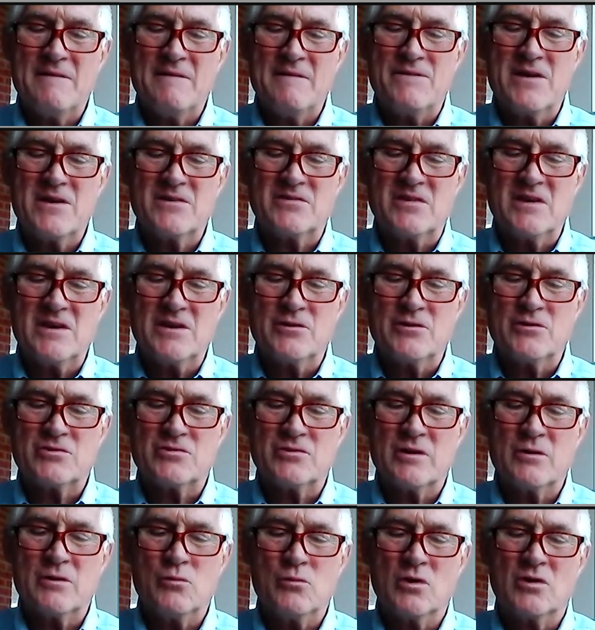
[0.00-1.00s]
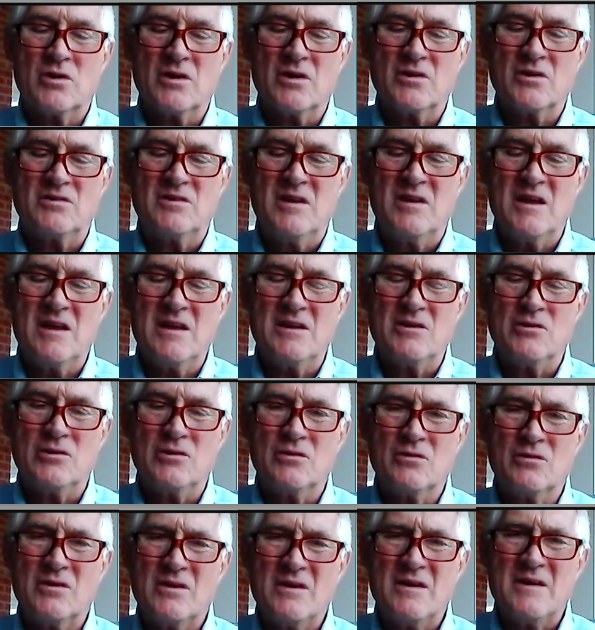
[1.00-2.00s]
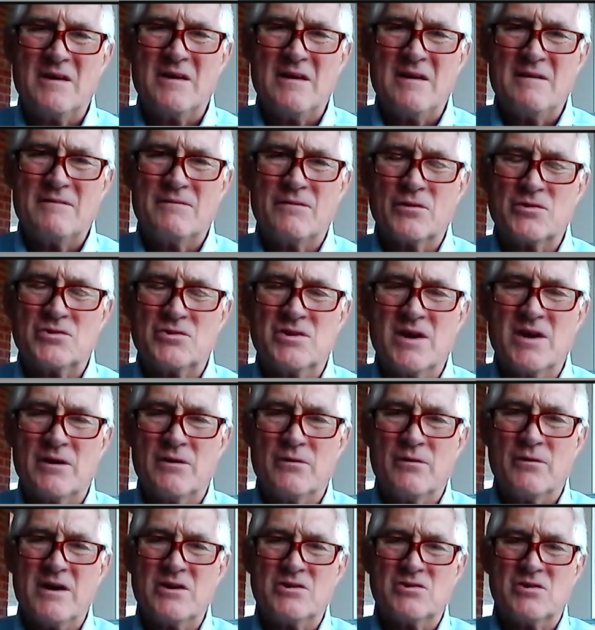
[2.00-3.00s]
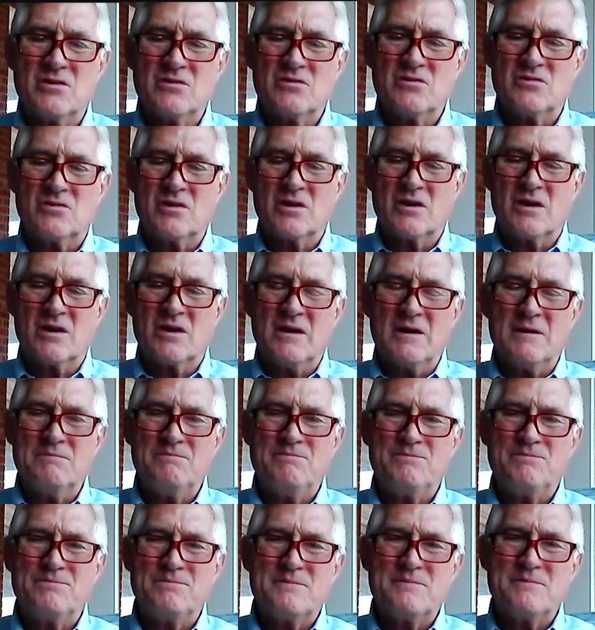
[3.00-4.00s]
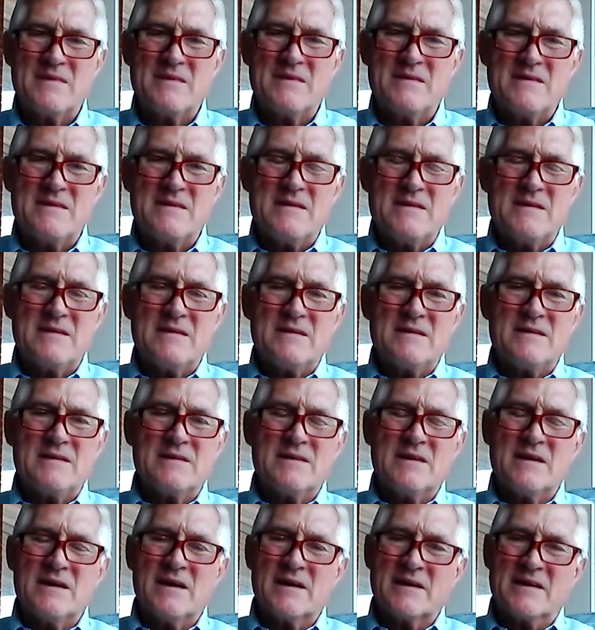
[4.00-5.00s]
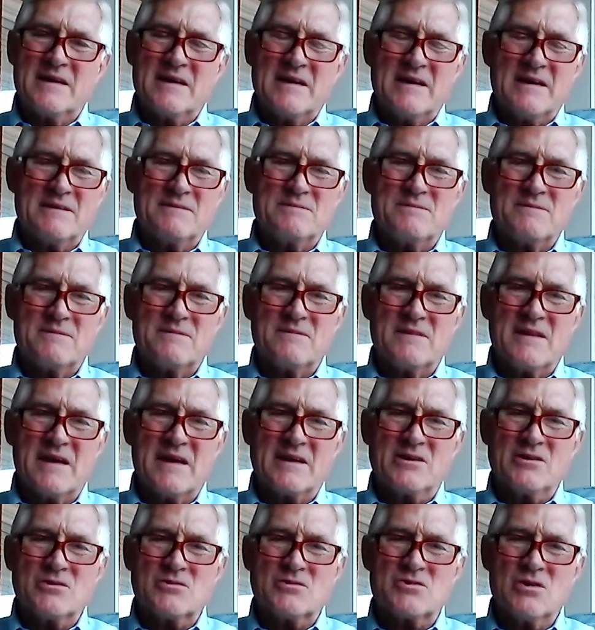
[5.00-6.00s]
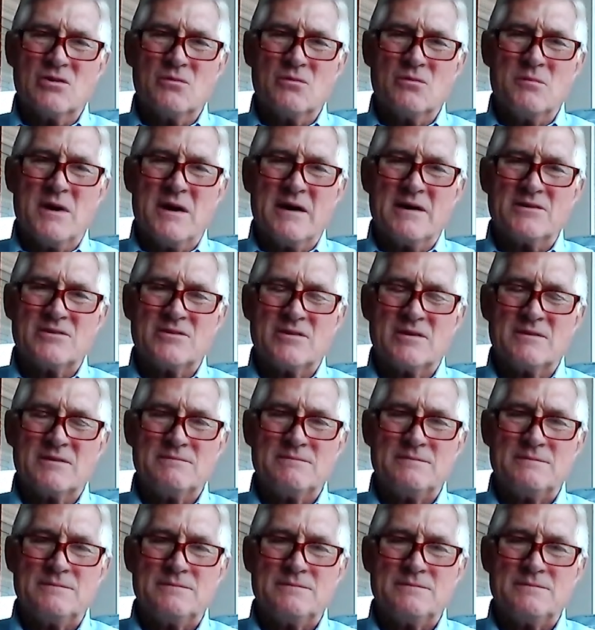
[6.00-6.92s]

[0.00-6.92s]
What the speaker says: of this industry will continue for generations to come. Again, thank you so much.